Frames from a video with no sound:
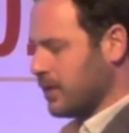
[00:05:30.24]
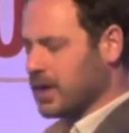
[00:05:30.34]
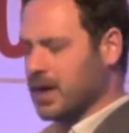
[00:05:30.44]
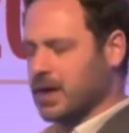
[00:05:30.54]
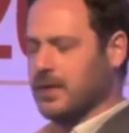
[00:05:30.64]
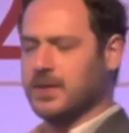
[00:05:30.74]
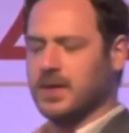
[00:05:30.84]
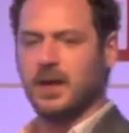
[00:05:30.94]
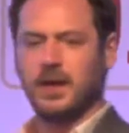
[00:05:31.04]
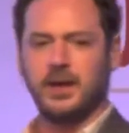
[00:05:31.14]
you think it
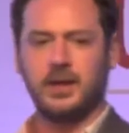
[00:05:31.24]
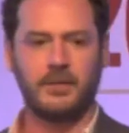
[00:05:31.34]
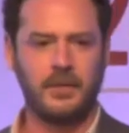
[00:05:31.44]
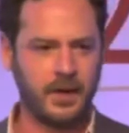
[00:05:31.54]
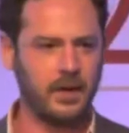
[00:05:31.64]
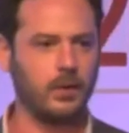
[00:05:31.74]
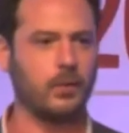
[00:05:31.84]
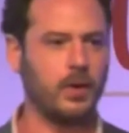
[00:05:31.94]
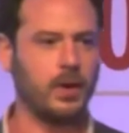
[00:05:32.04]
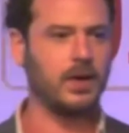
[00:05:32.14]
gives, you have a very
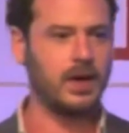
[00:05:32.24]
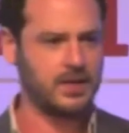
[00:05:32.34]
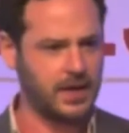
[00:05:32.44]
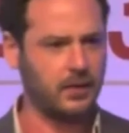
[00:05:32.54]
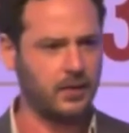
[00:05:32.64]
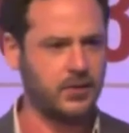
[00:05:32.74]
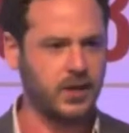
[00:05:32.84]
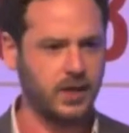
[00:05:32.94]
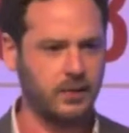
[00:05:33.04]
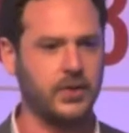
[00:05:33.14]
long word like
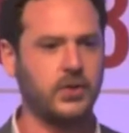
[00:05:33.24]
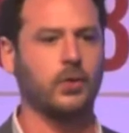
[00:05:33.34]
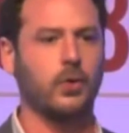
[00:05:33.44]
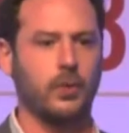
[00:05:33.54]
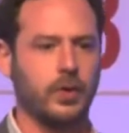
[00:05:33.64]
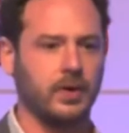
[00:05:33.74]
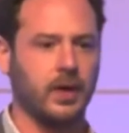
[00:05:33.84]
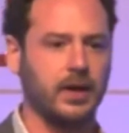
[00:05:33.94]
technology or a very short word